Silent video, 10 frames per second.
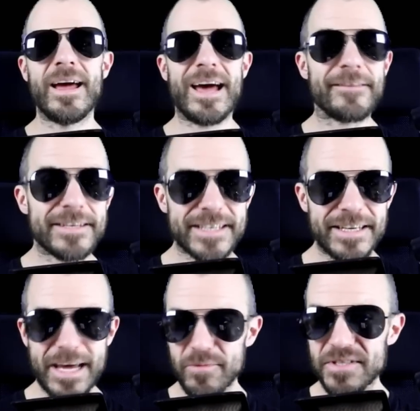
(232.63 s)
And this
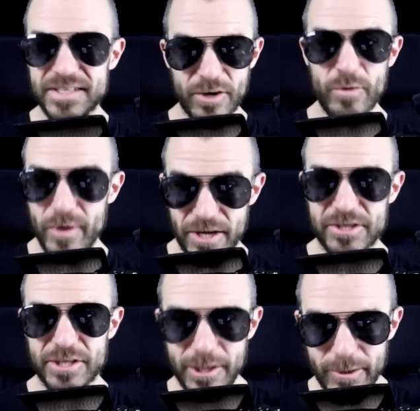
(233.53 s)
enables so
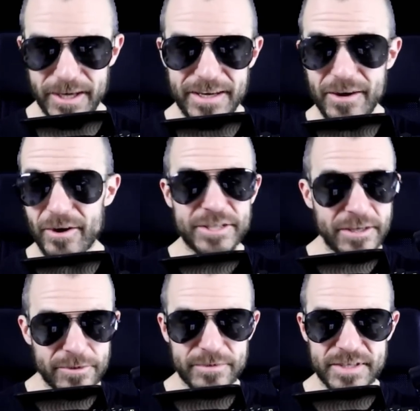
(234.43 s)
much. Look here.
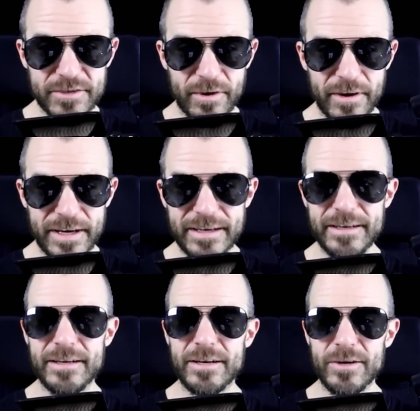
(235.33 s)
Children's drawing,
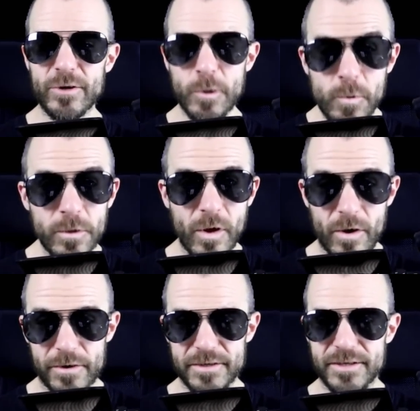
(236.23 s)
cool
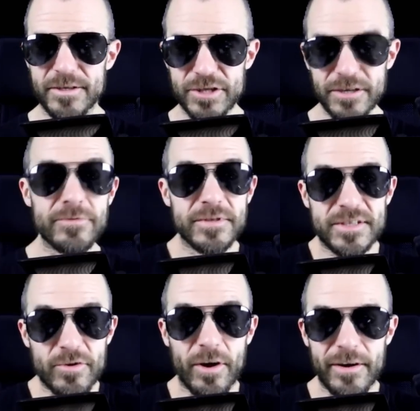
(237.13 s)
art. Children's
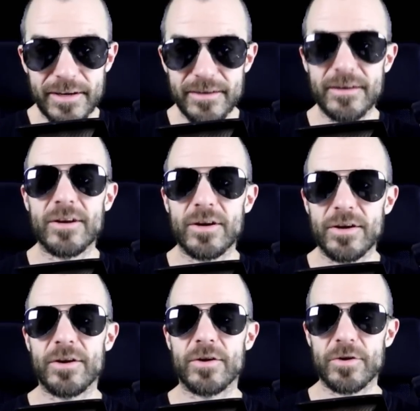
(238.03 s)
drawing,
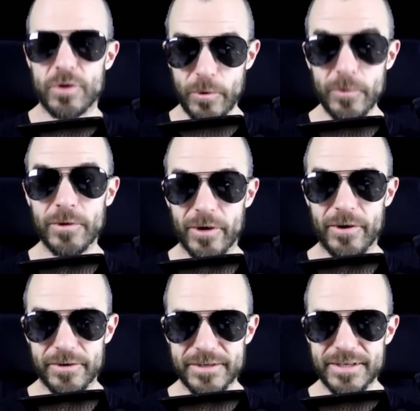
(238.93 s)
cool
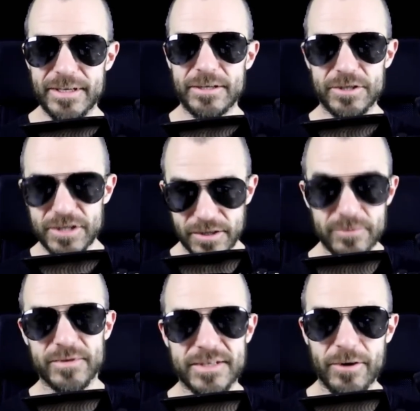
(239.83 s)
art.
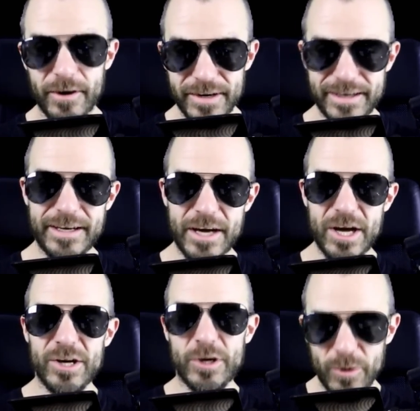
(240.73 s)
Children's
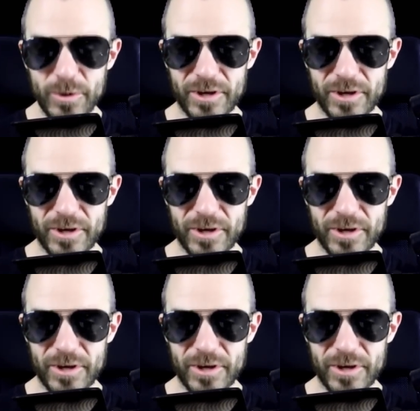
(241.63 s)
drawing, cool